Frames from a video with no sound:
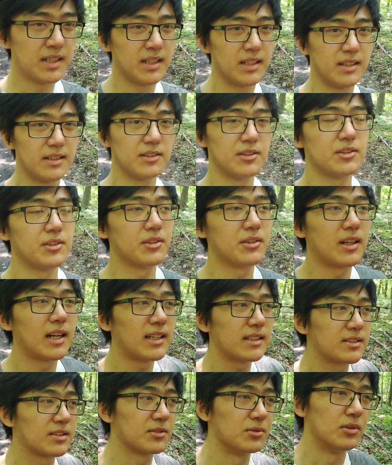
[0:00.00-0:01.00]
You know, you're
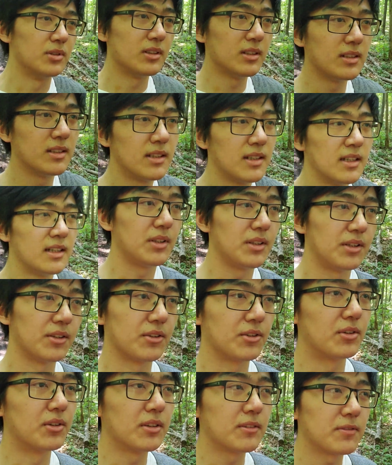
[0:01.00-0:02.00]
at school, you're
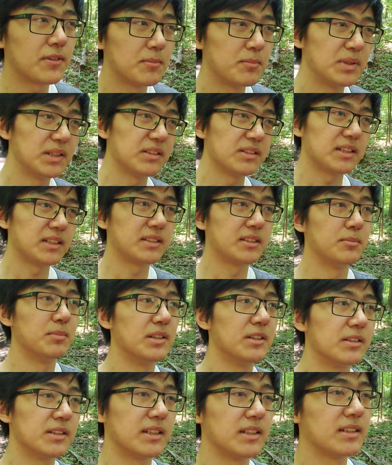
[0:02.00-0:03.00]
going from building to
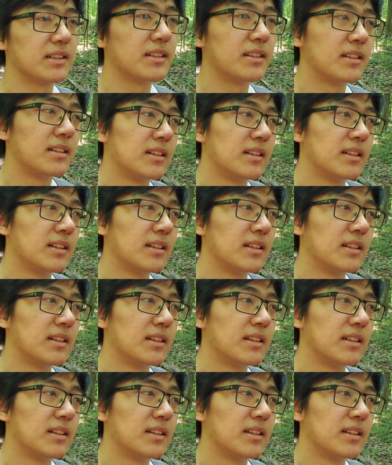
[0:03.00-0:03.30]
building,